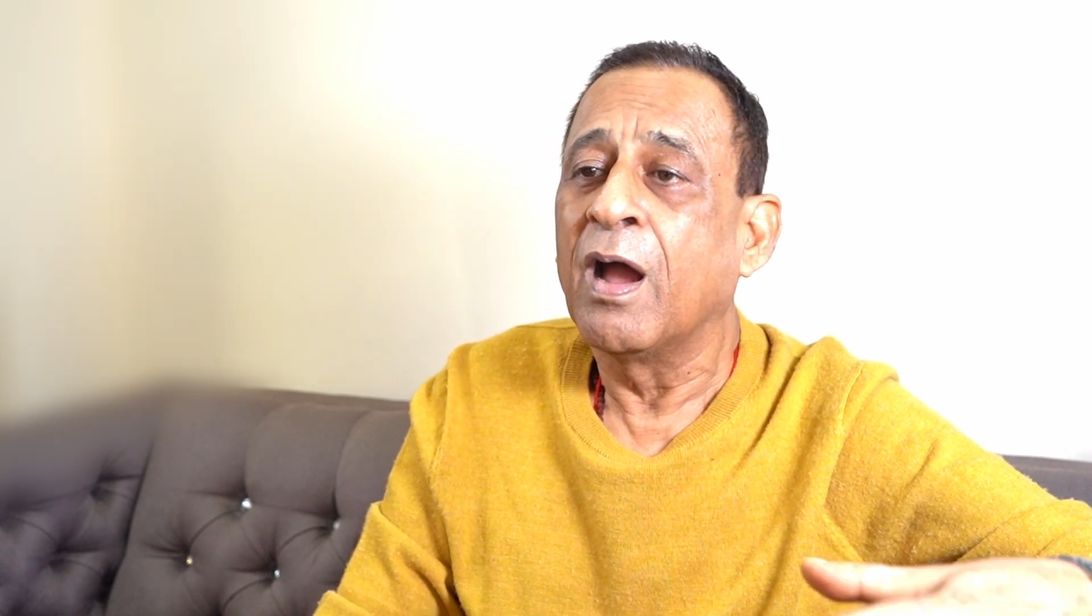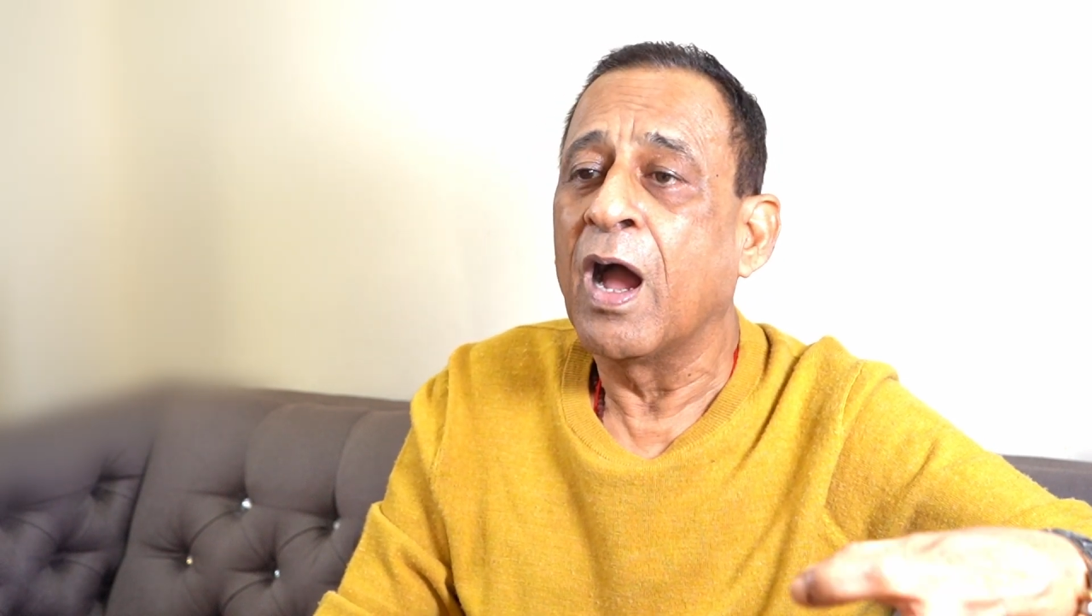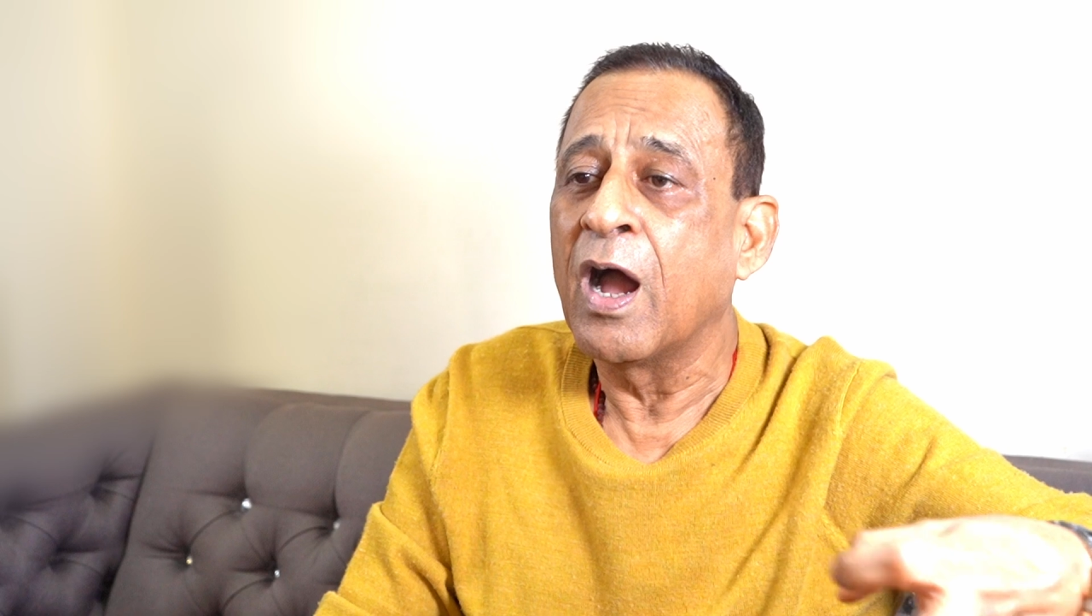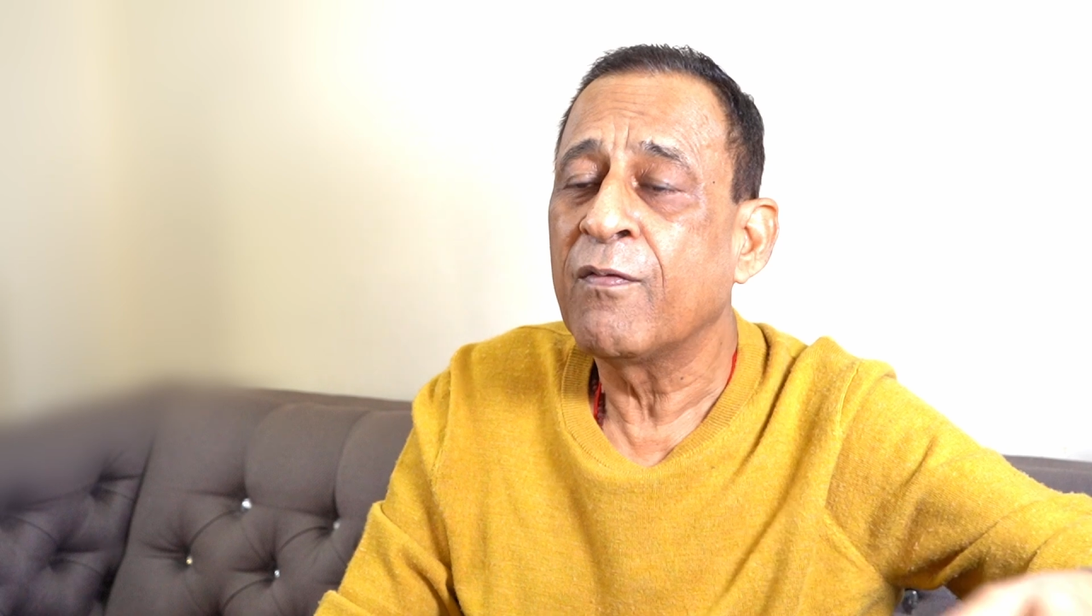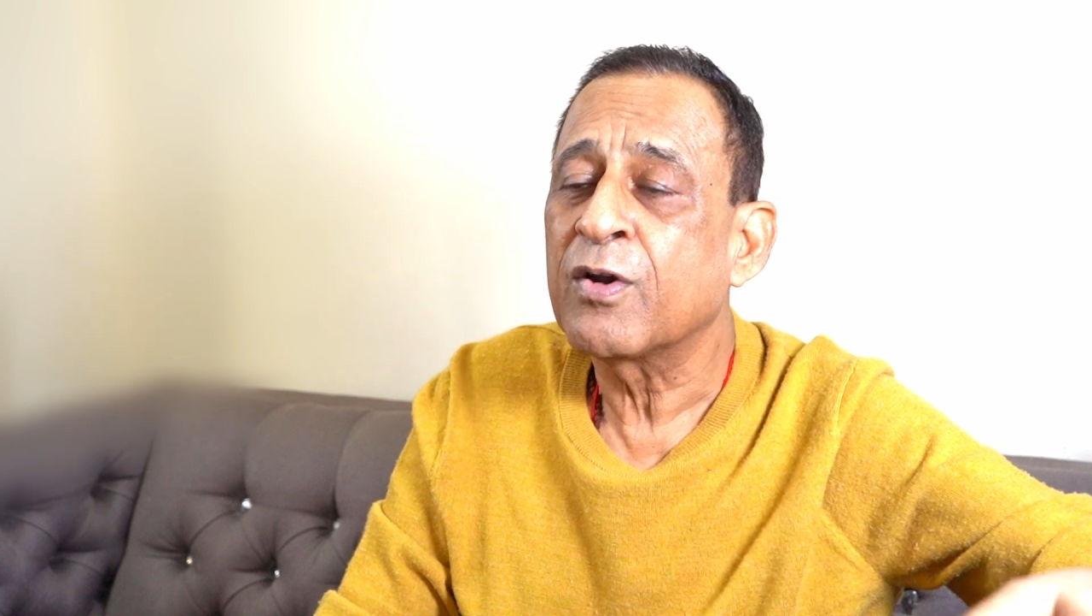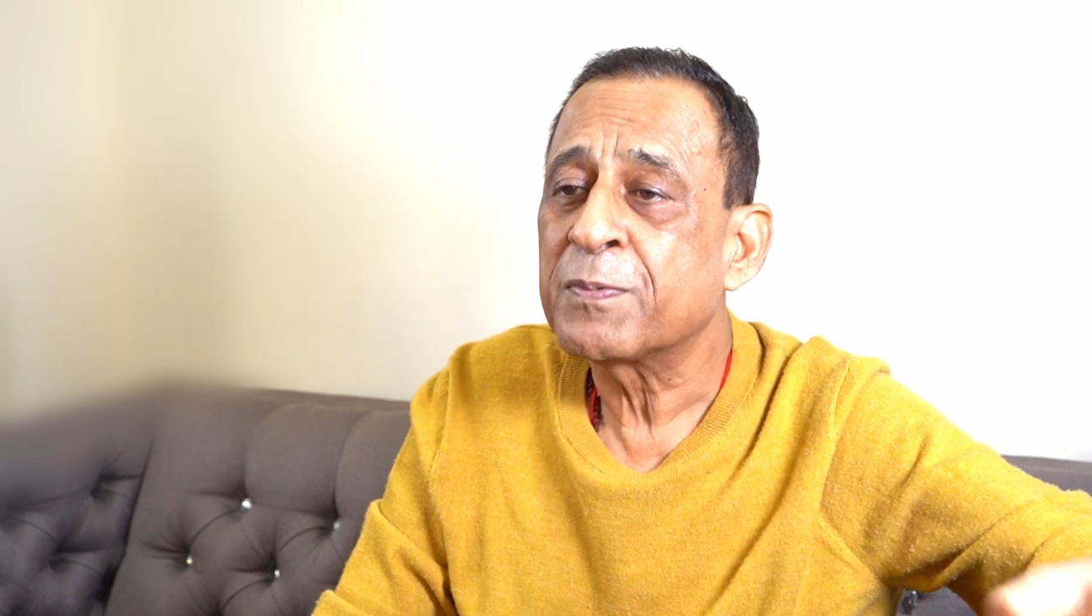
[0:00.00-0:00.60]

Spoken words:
our